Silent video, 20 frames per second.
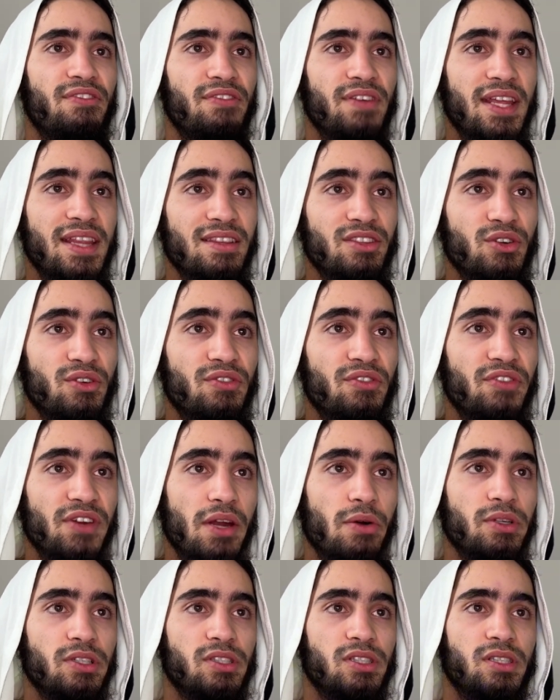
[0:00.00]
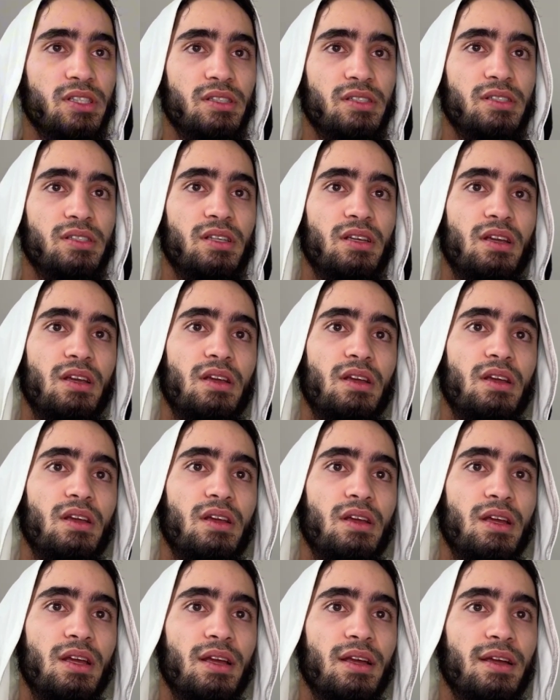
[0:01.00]
interferences.
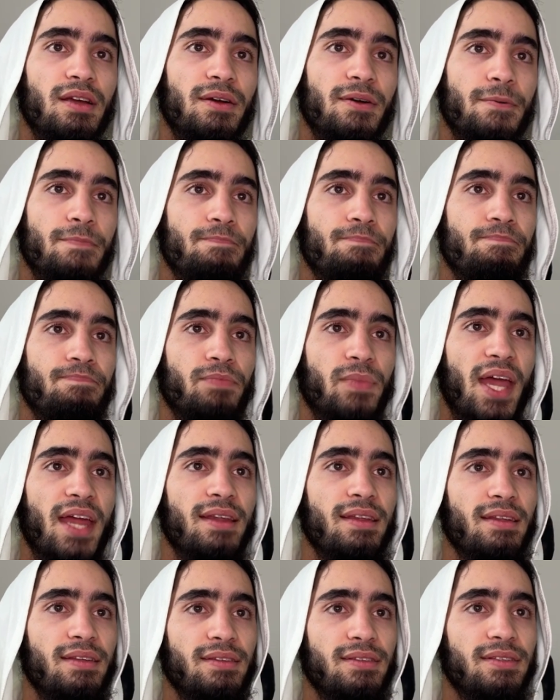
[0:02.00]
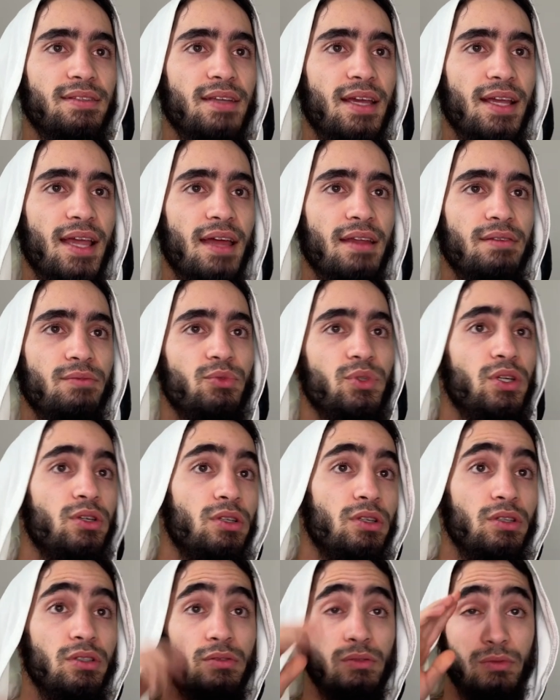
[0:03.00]
And again, we're
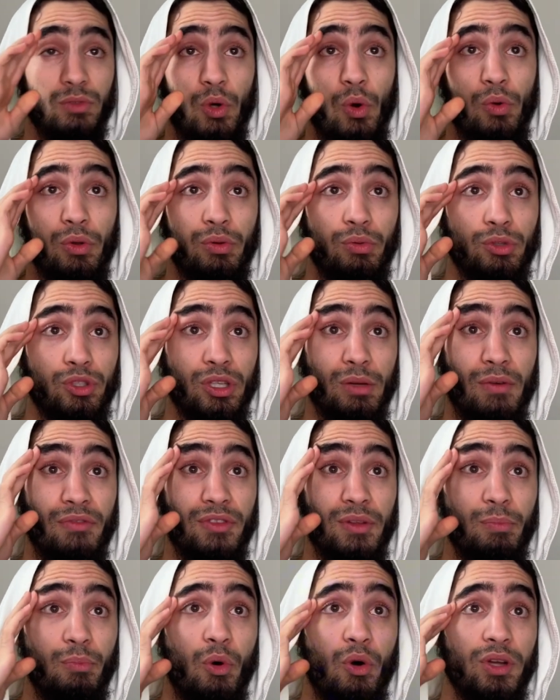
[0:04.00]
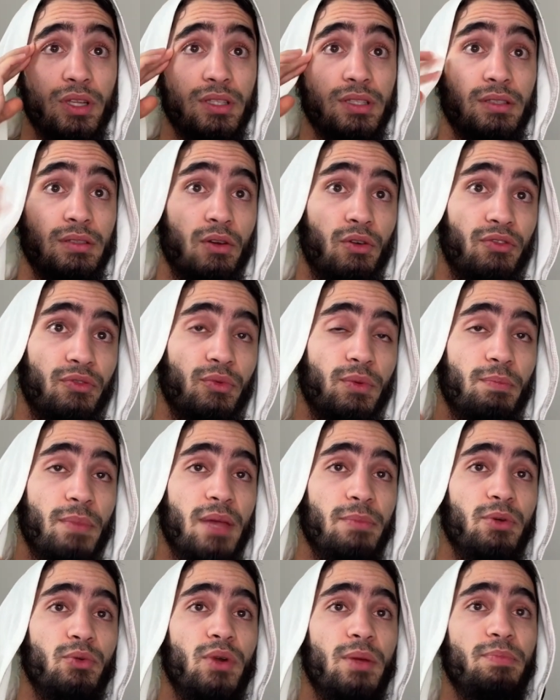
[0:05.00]
going to go through some of the points of
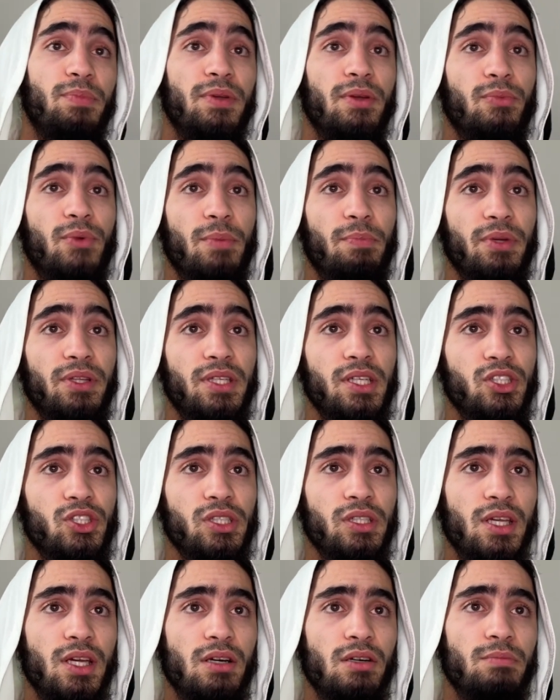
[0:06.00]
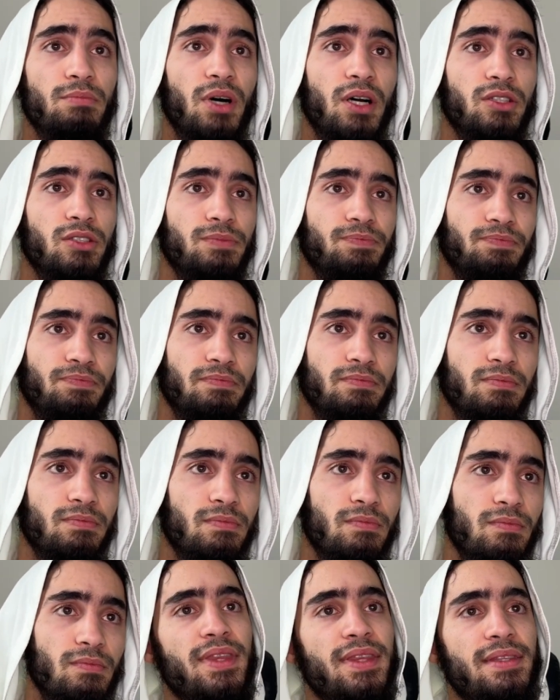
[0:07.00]
maybe repetition here, but
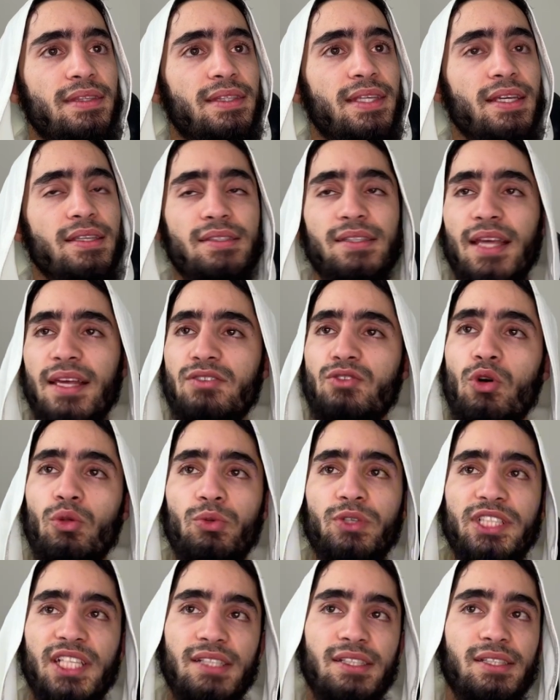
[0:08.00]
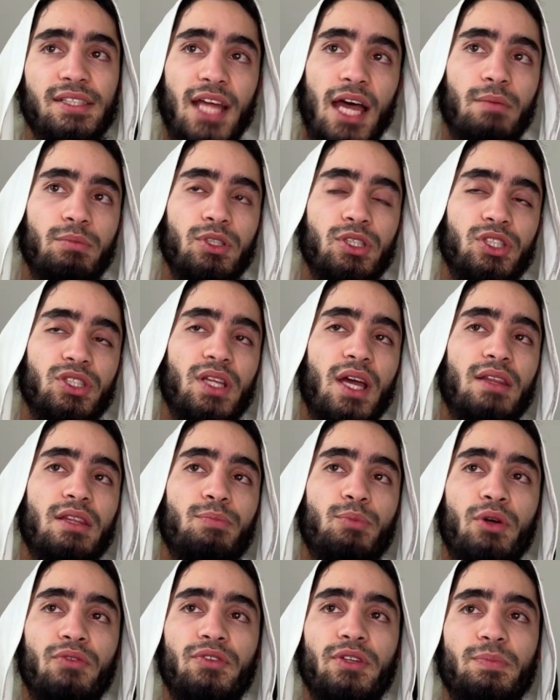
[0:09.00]
this has already established that the
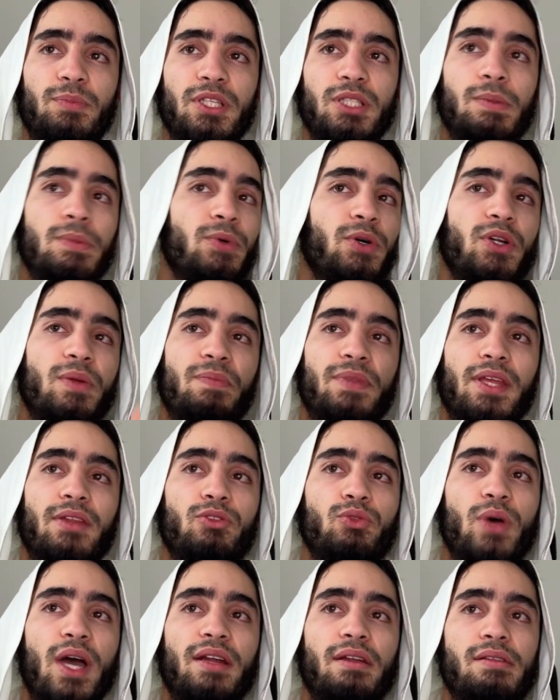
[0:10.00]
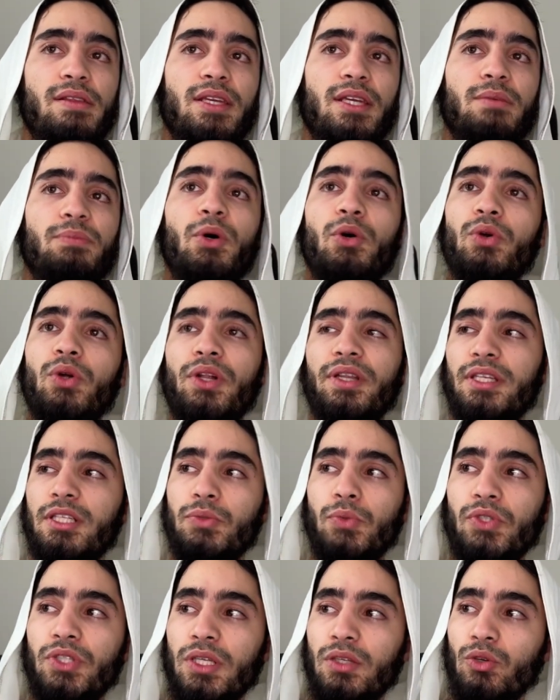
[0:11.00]
Prophet, peace be upon him, didn't do anything immoral. This
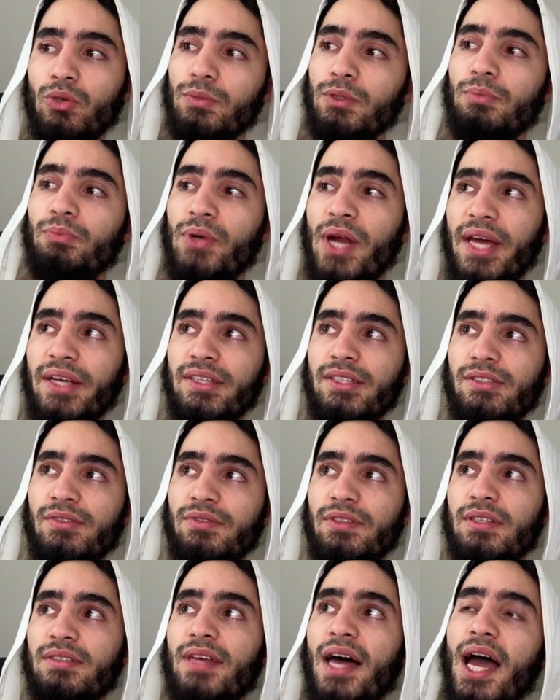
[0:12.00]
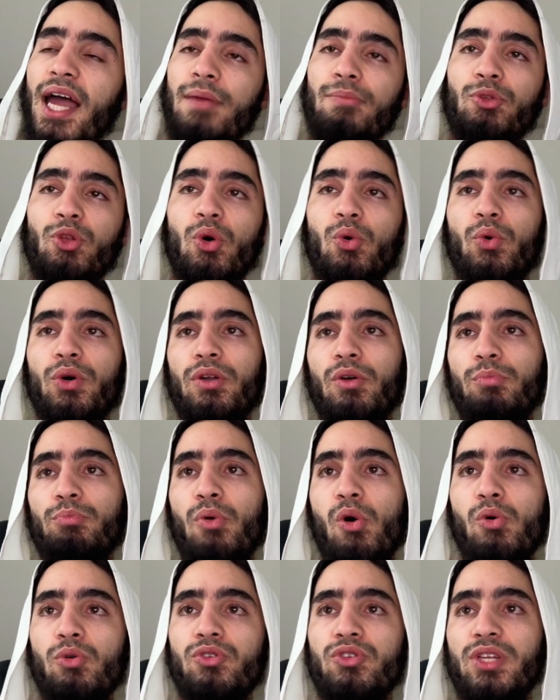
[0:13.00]
was a normal practice of the time. No one
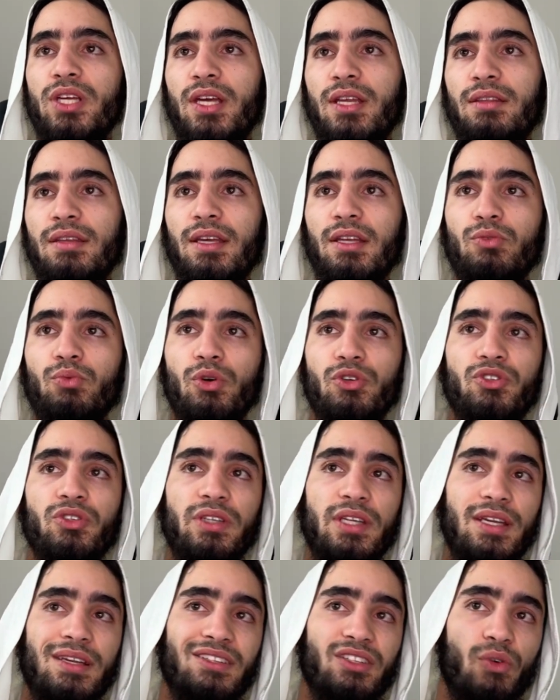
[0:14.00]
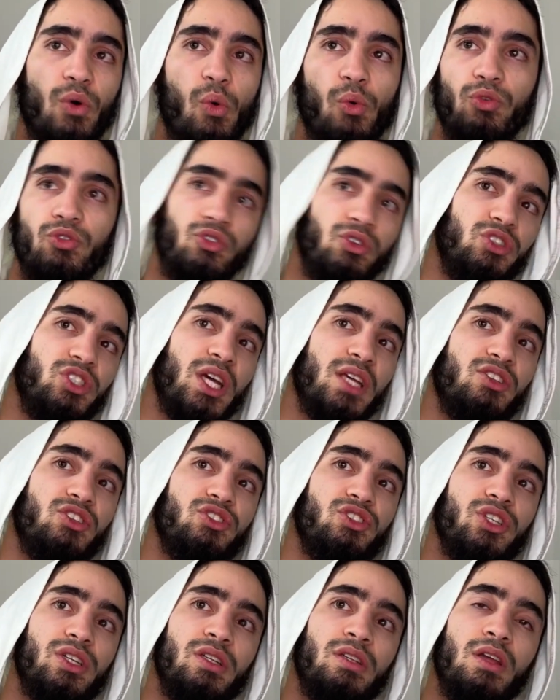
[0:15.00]
opposed it. It wasn't his own
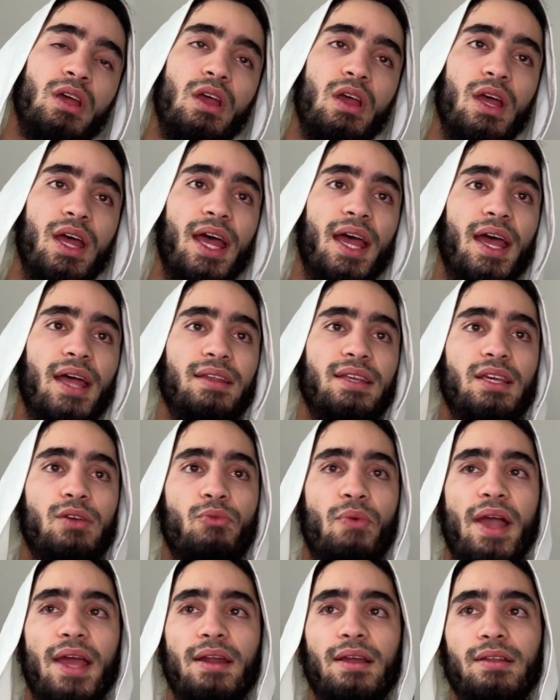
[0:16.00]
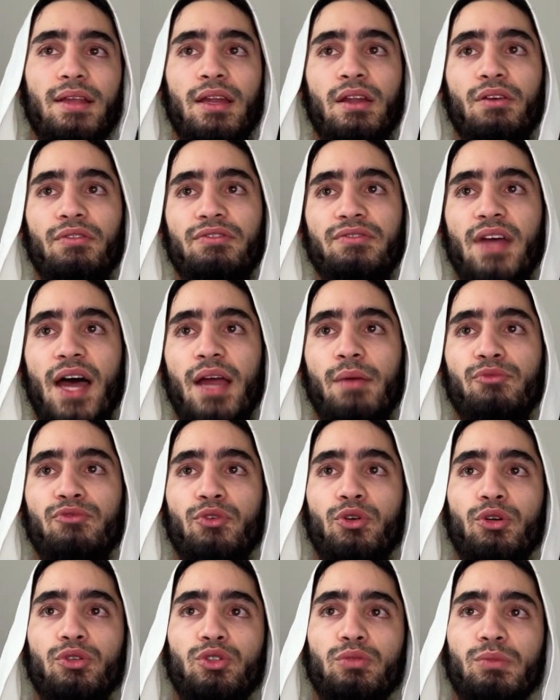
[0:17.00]
suggestion, and he waited enough time
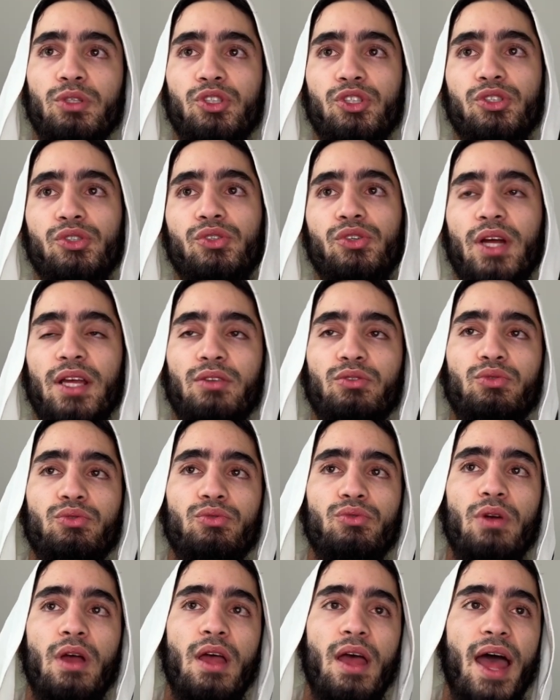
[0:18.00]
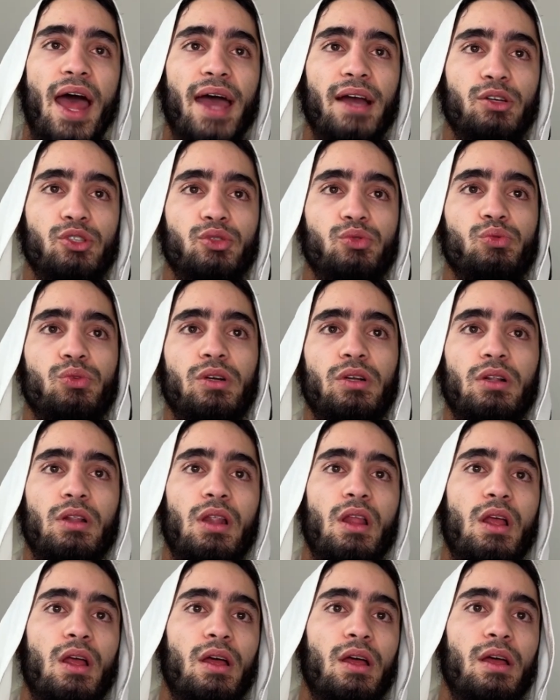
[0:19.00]
for her to mature and to actually,